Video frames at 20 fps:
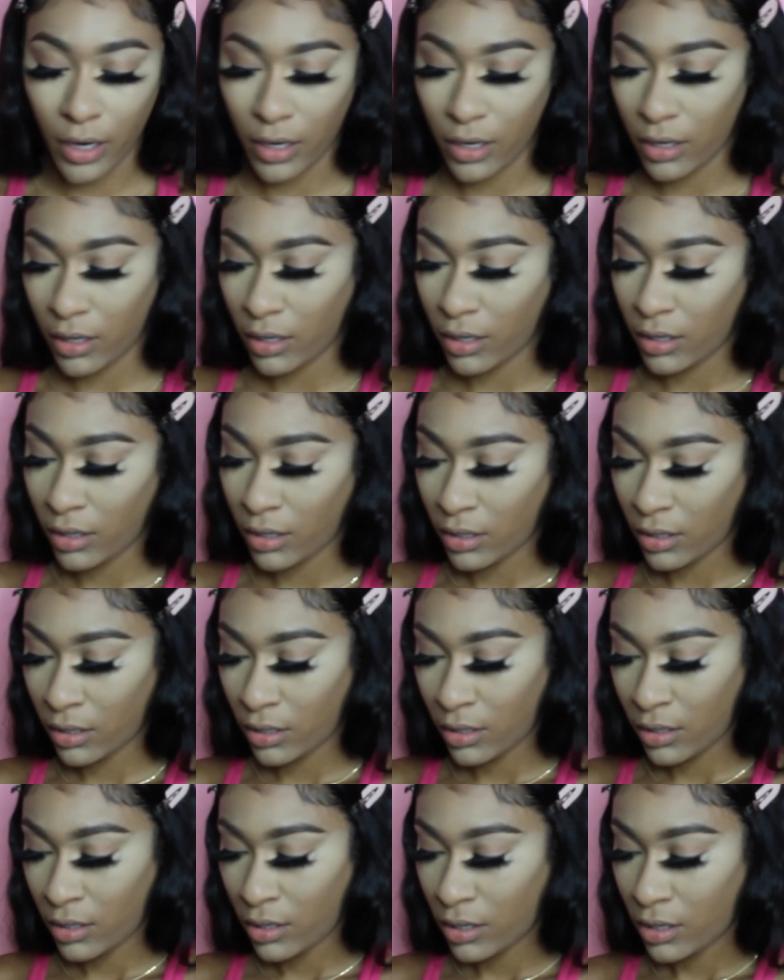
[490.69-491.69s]

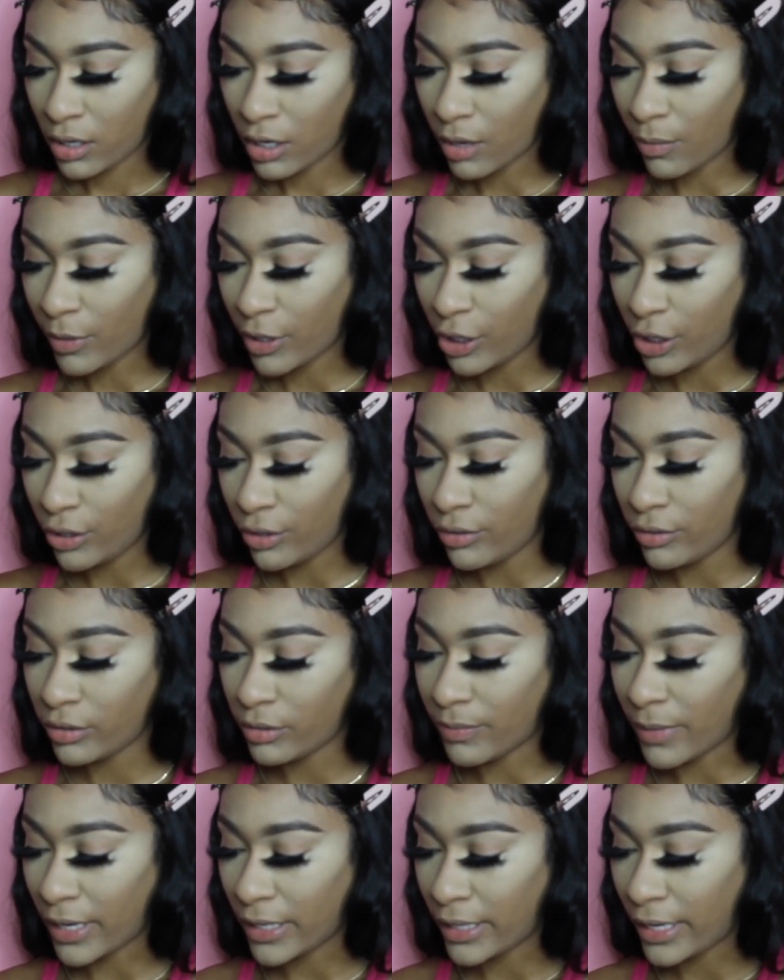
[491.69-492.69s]
and I'm going to
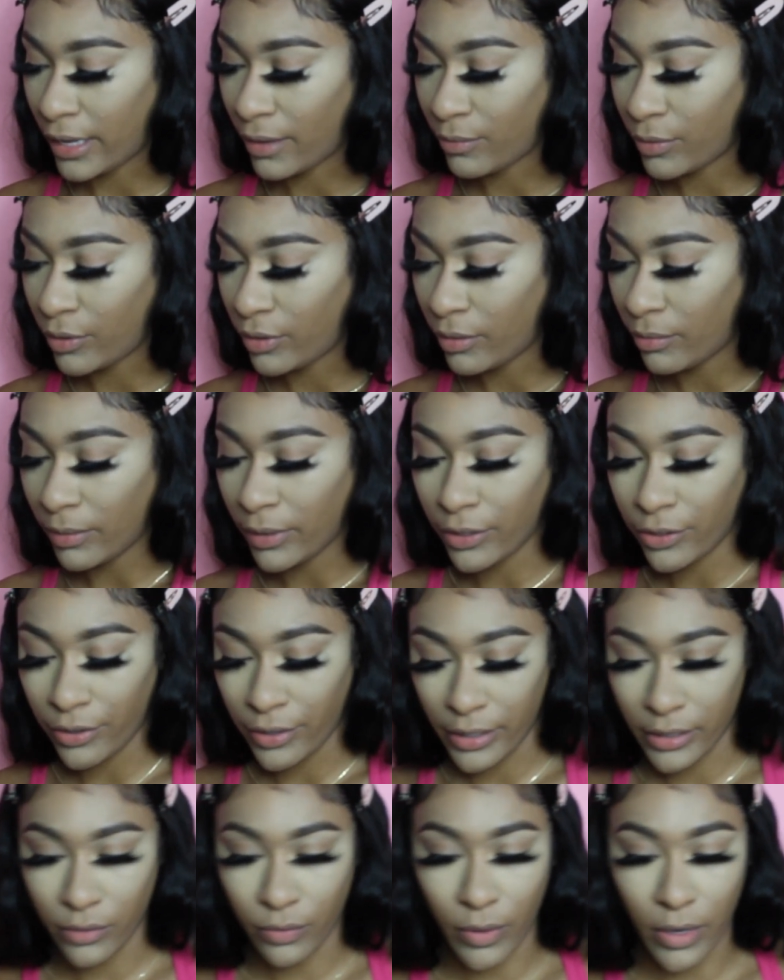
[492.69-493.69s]
use my damp beauty
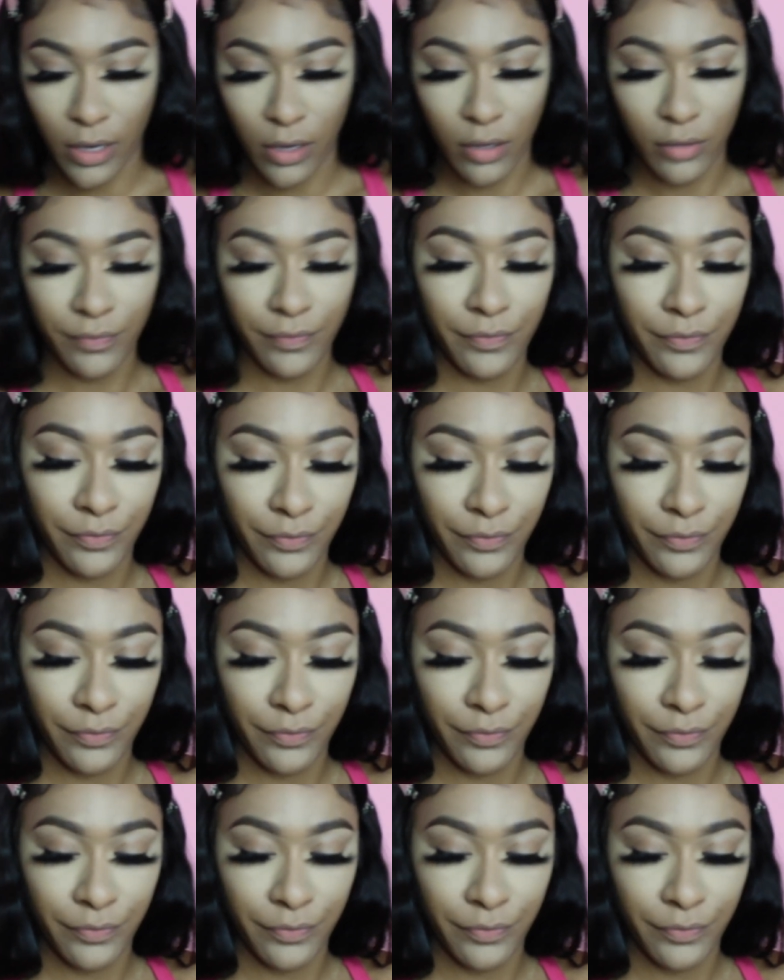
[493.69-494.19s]
blender as well,